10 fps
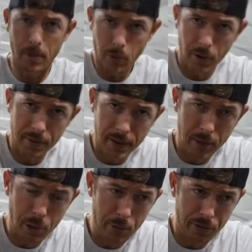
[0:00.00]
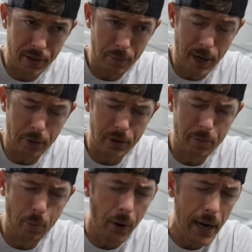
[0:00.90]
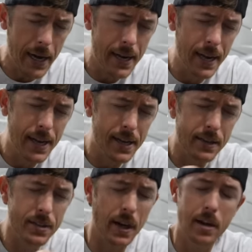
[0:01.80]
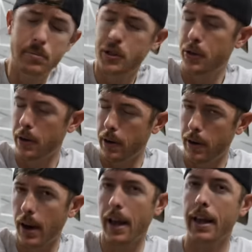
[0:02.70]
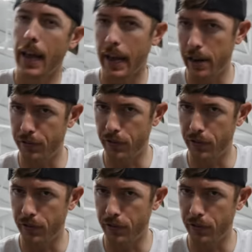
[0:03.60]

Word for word: Number one thing people think about with braid is, I'm sure, a